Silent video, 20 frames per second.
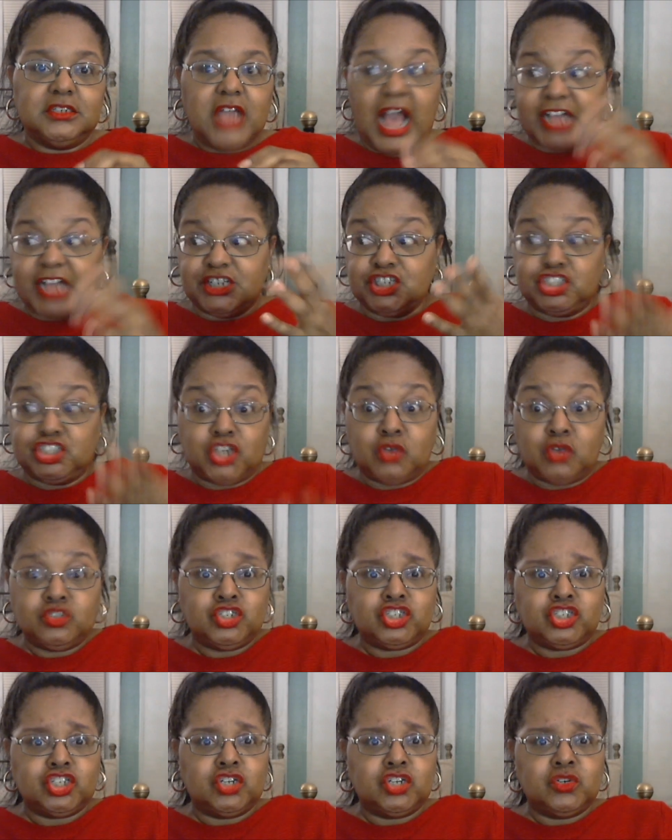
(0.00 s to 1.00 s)
I just showed
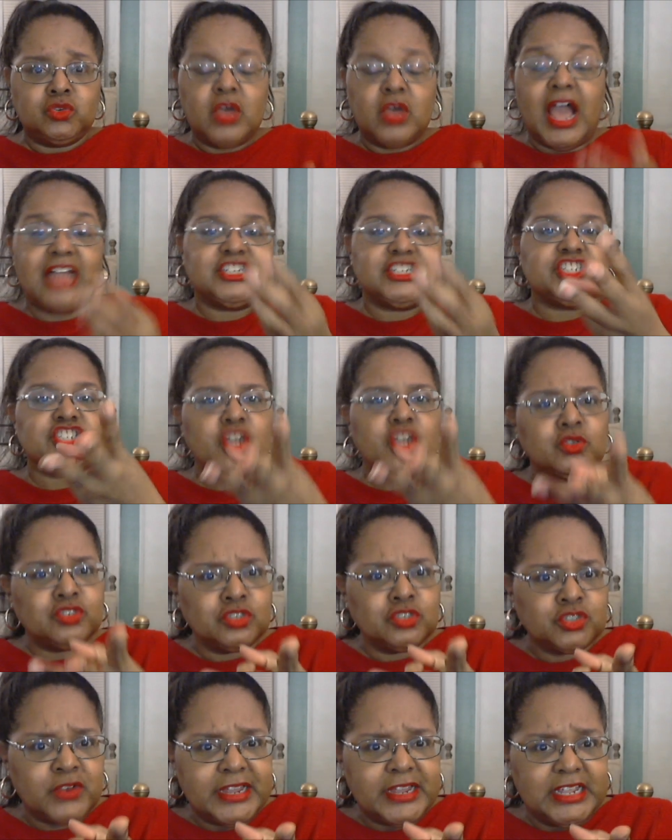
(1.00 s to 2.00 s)
you two. I just showed
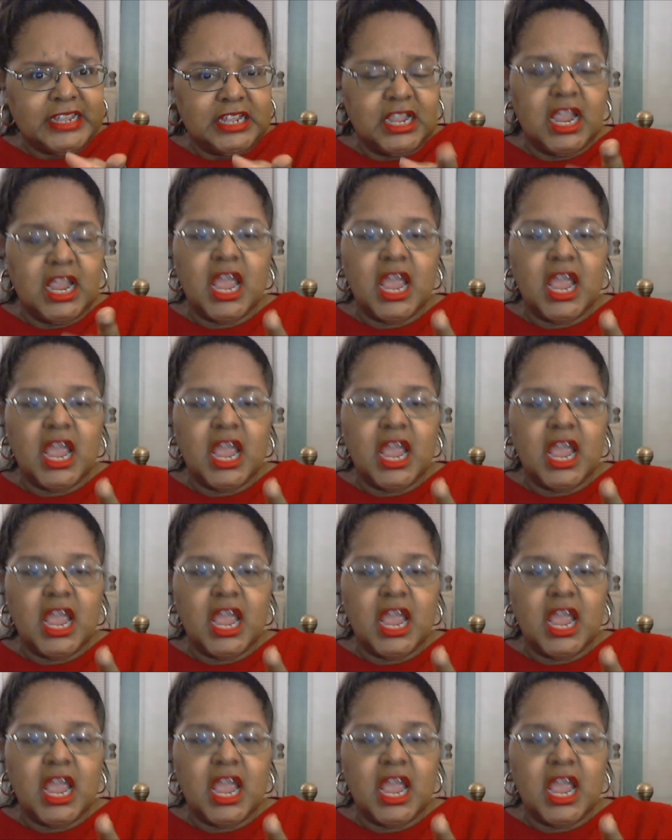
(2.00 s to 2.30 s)
you three.